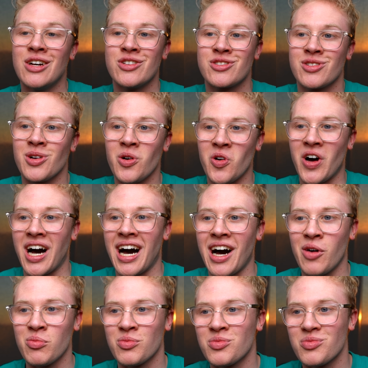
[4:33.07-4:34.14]
So
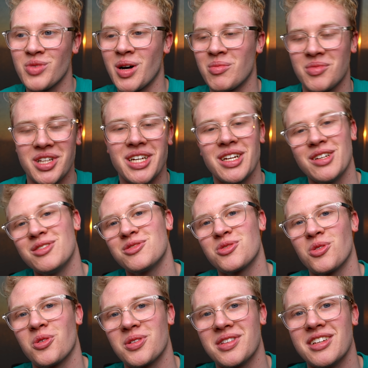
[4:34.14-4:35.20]
I'm, I'm leaning
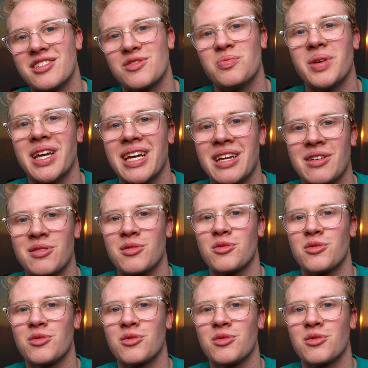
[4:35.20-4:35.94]
toward this being